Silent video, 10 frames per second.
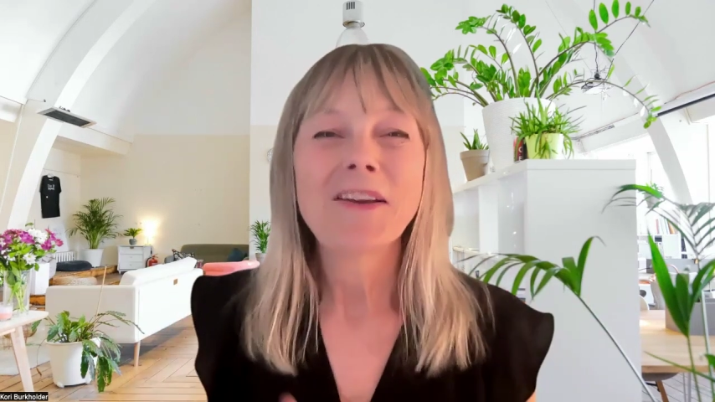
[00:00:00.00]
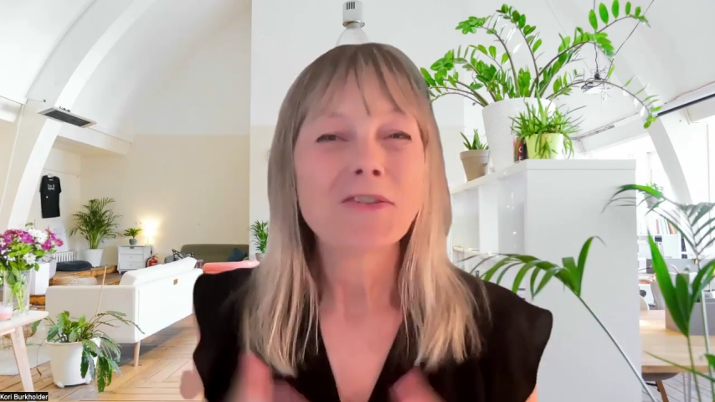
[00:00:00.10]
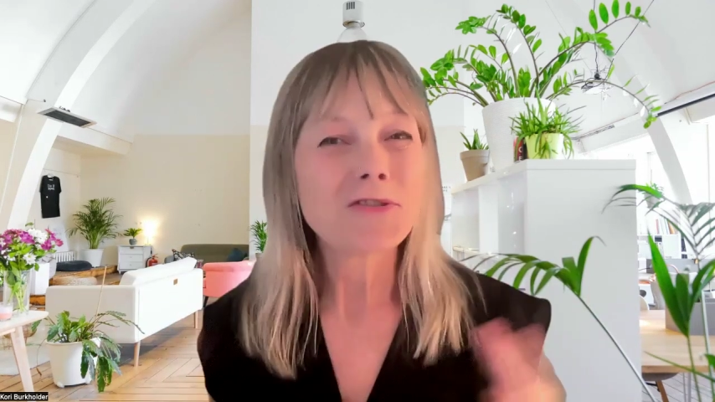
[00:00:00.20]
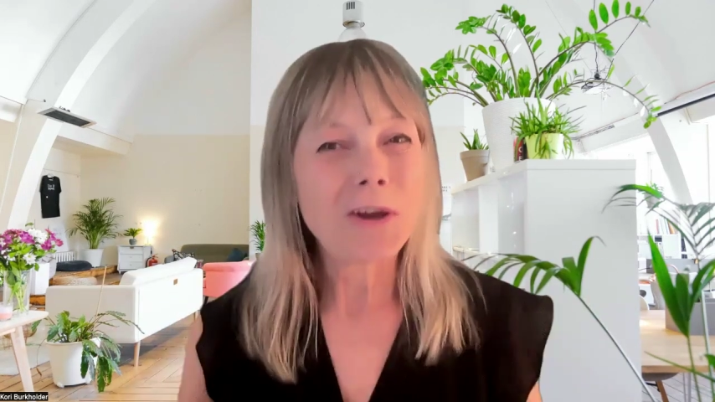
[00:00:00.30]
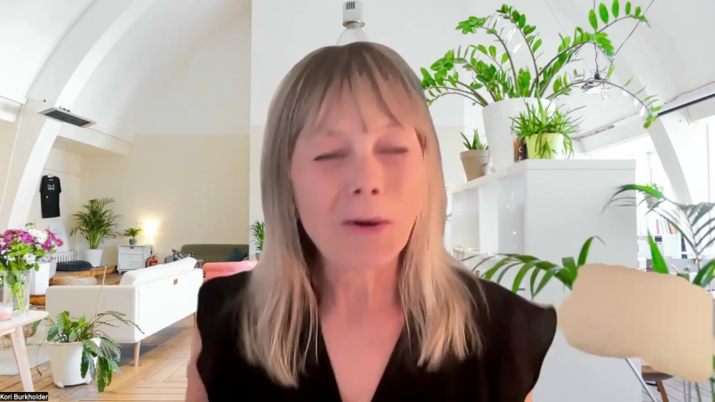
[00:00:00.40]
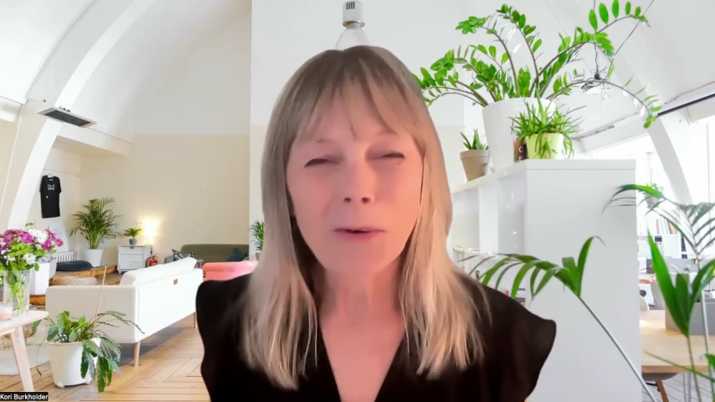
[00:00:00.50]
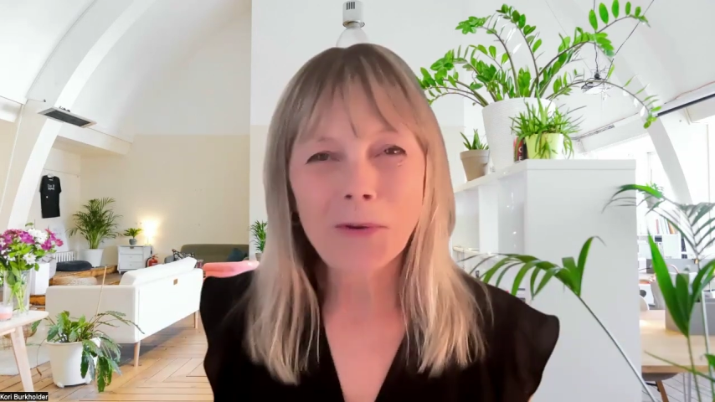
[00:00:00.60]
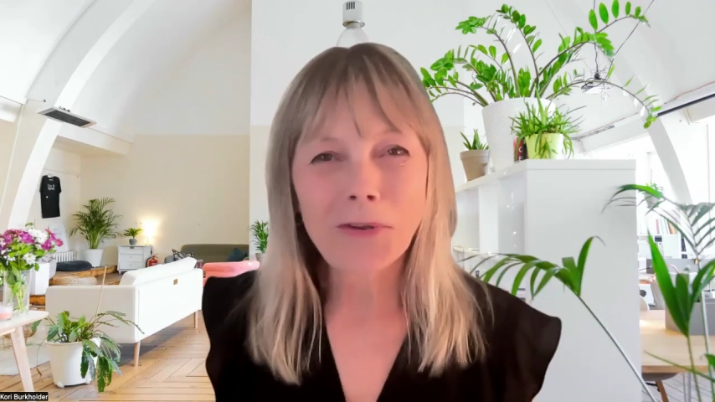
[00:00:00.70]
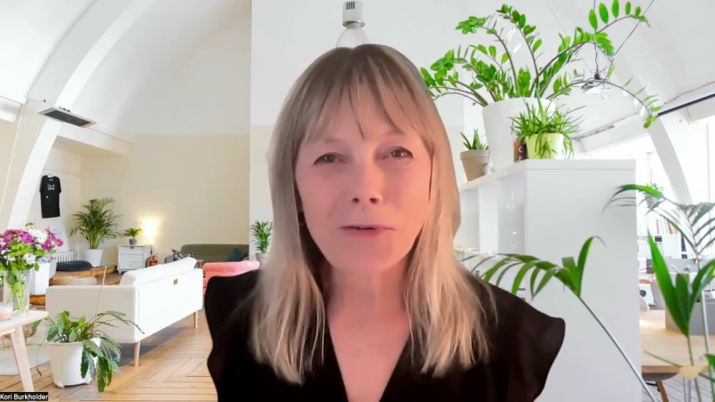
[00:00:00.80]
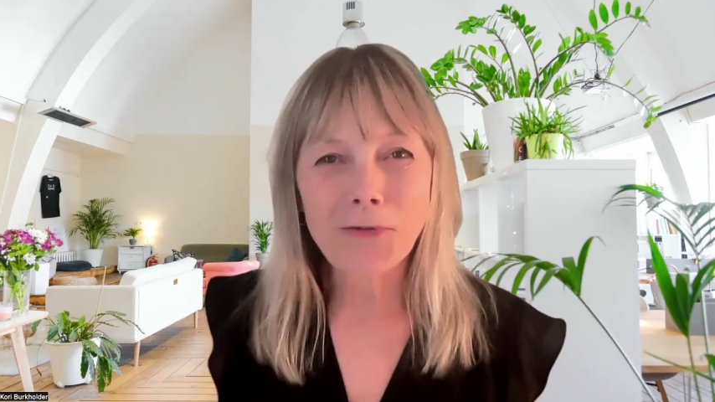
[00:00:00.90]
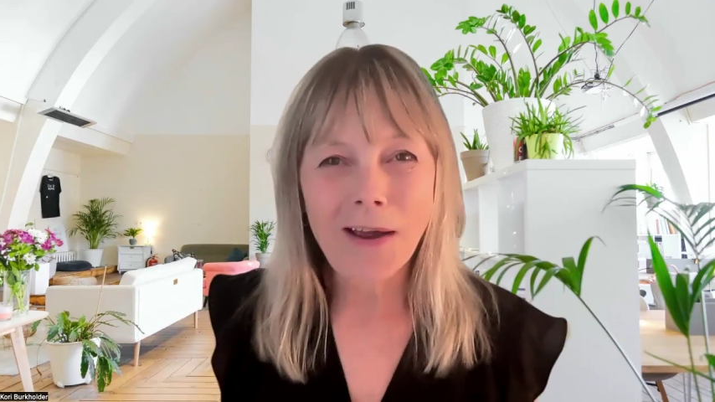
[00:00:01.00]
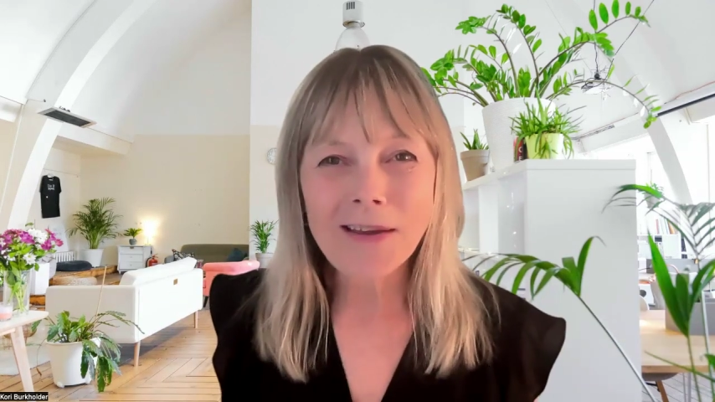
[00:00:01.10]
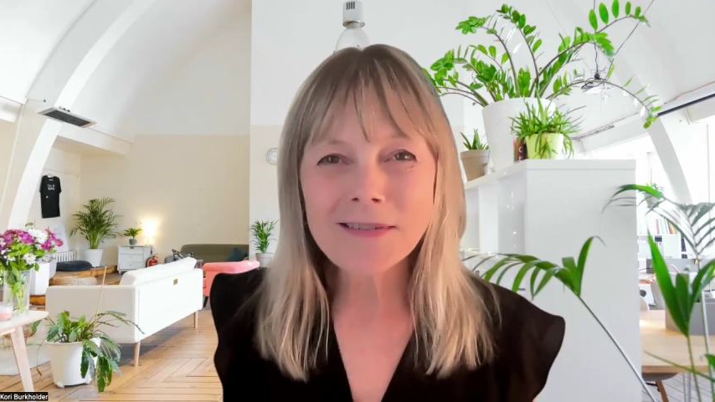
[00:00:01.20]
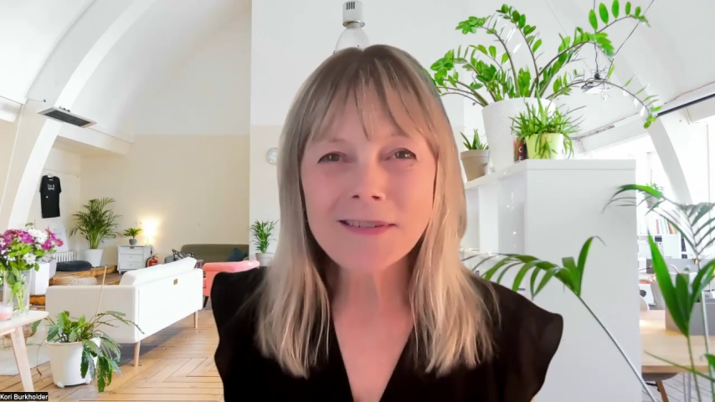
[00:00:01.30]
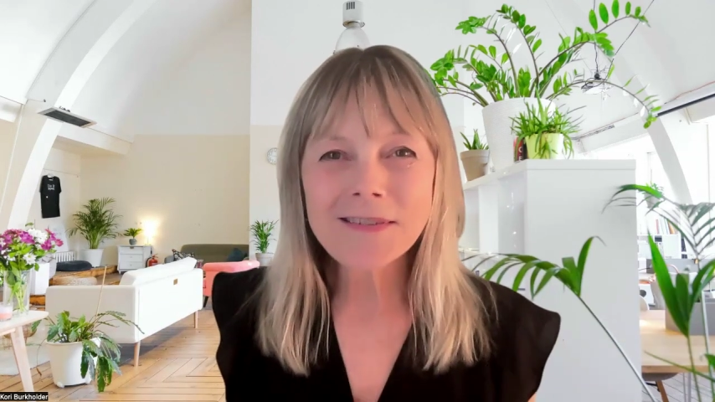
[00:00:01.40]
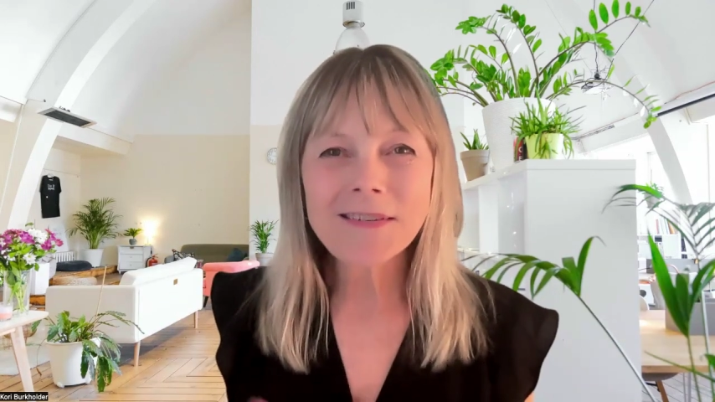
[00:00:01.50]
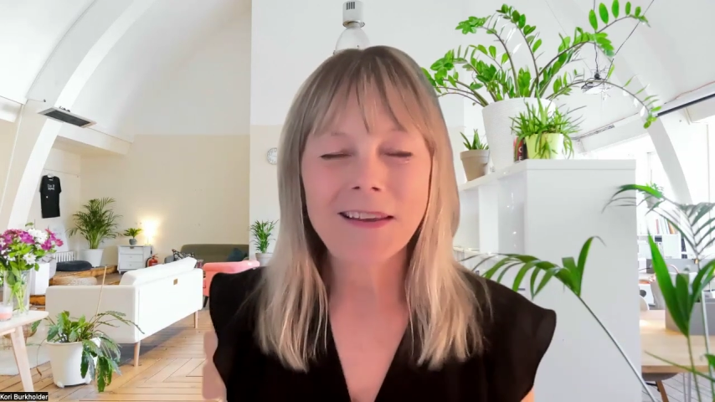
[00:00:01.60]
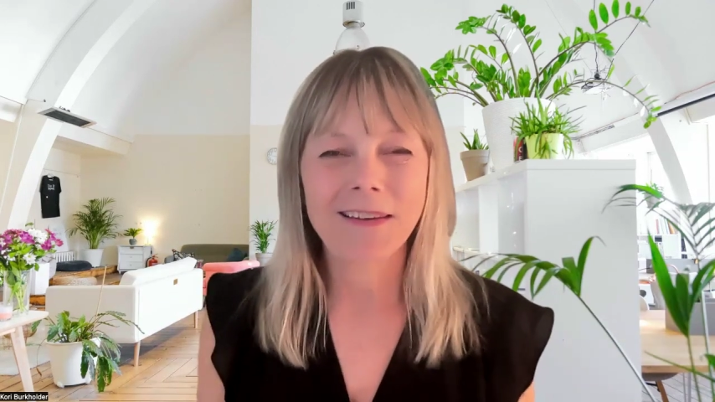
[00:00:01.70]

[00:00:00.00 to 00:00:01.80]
share it with your friends